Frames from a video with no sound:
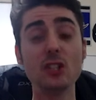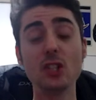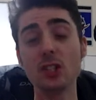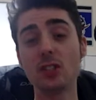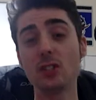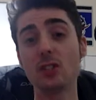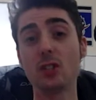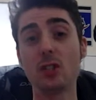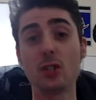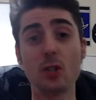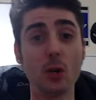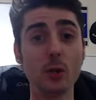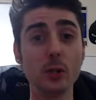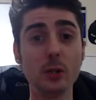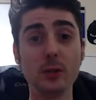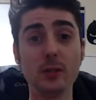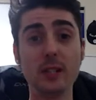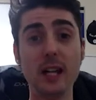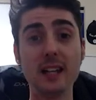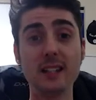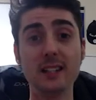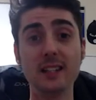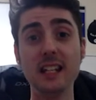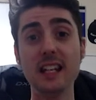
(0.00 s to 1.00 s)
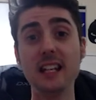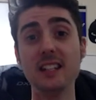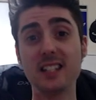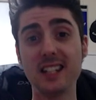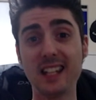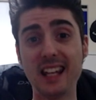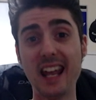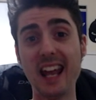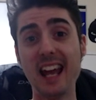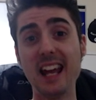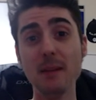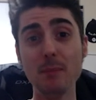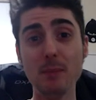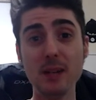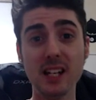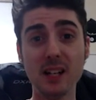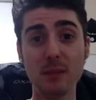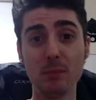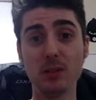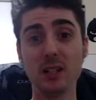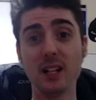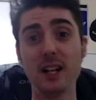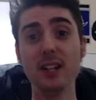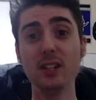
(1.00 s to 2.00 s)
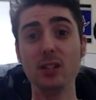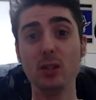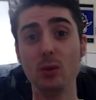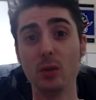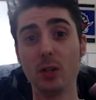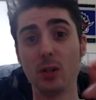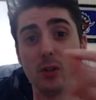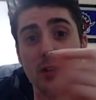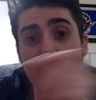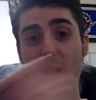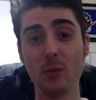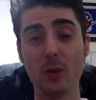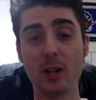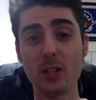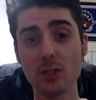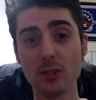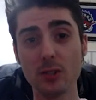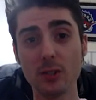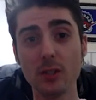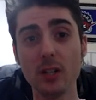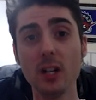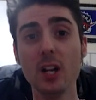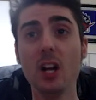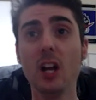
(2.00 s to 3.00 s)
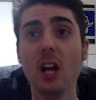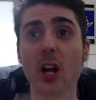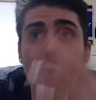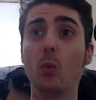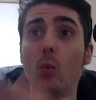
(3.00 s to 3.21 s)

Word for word: And just to show you that these can be applied to a creative wrestler,